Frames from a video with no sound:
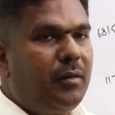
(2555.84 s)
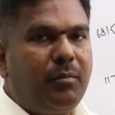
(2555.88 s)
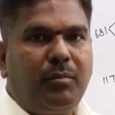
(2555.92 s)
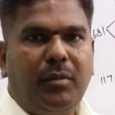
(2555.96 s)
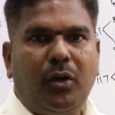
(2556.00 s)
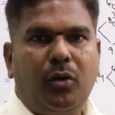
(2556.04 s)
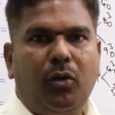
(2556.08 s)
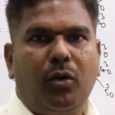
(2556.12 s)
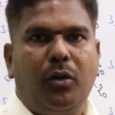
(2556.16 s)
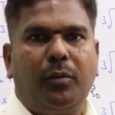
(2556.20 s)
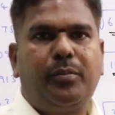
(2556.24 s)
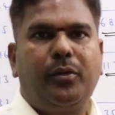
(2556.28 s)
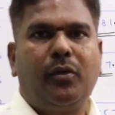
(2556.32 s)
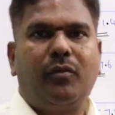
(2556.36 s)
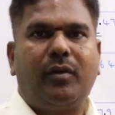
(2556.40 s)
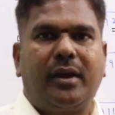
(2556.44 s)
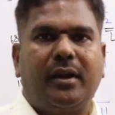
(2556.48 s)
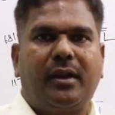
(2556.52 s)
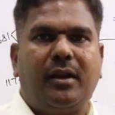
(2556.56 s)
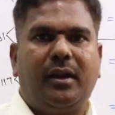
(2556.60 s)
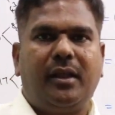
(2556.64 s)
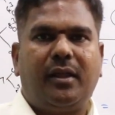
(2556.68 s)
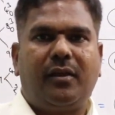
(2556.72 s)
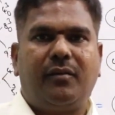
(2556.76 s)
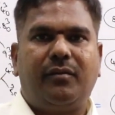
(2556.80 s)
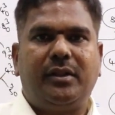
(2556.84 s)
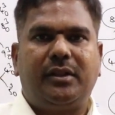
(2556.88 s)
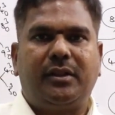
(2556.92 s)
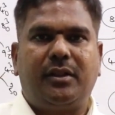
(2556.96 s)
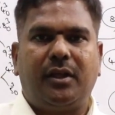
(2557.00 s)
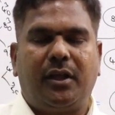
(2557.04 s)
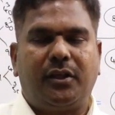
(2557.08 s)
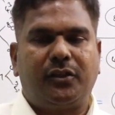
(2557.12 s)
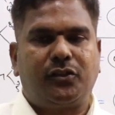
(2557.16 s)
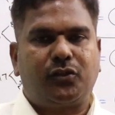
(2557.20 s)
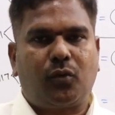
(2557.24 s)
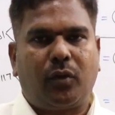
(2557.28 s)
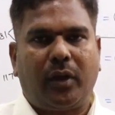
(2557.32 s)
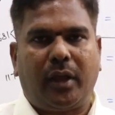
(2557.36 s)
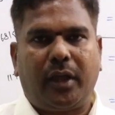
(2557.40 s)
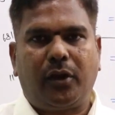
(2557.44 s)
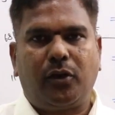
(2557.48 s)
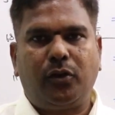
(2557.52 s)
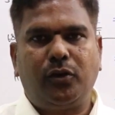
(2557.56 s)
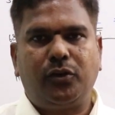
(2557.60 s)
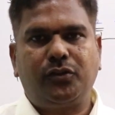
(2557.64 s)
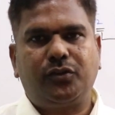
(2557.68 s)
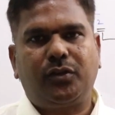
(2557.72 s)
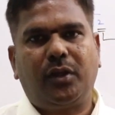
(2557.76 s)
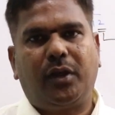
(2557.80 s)
I hope you are clear with square
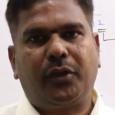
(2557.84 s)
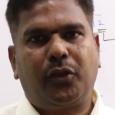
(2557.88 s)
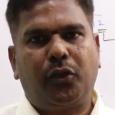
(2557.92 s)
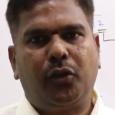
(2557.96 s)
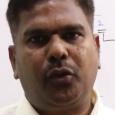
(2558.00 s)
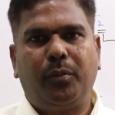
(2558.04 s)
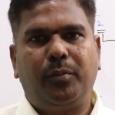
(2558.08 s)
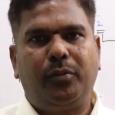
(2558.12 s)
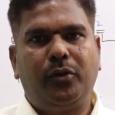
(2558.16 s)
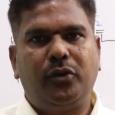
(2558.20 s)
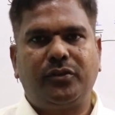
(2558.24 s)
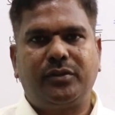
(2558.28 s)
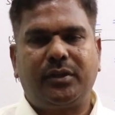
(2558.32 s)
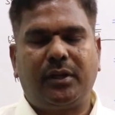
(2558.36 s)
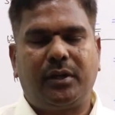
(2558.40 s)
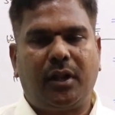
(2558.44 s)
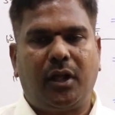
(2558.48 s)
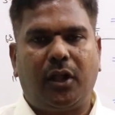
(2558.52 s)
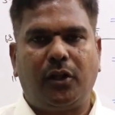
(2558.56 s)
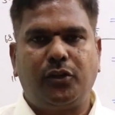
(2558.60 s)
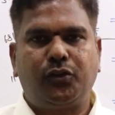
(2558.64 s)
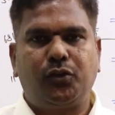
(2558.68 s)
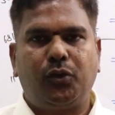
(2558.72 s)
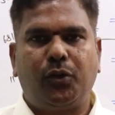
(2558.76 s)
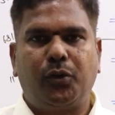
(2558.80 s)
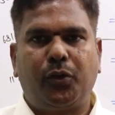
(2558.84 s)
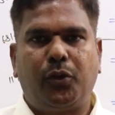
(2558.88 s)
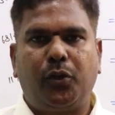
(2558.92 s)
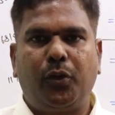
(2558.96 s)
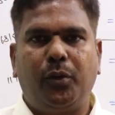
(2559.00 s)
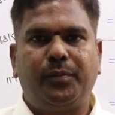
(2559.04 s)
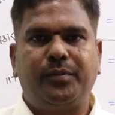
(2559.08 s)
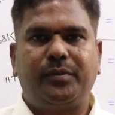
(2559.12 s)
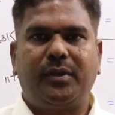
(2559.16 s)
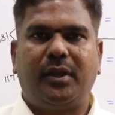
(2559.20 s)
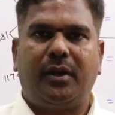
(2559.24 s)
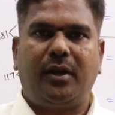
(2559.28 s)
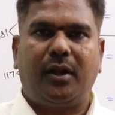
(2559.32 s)
roots, cube roots, and also cubes.